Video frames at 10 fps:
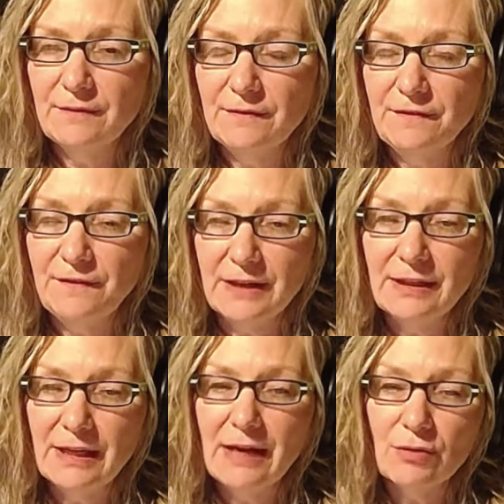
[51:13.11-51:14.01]

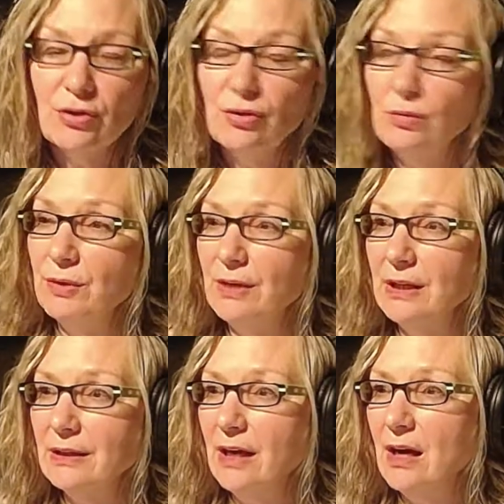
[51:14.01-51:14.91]
finding out who we
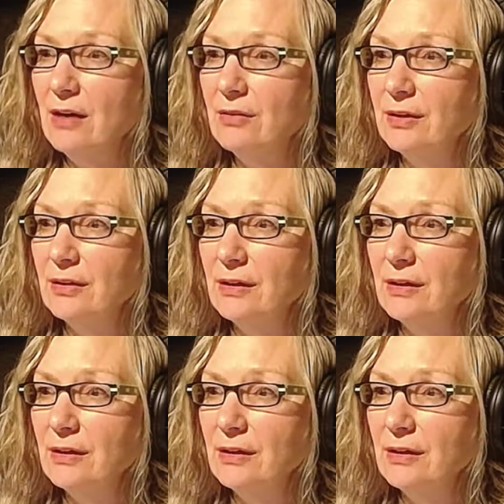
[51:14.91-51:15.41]
really are. And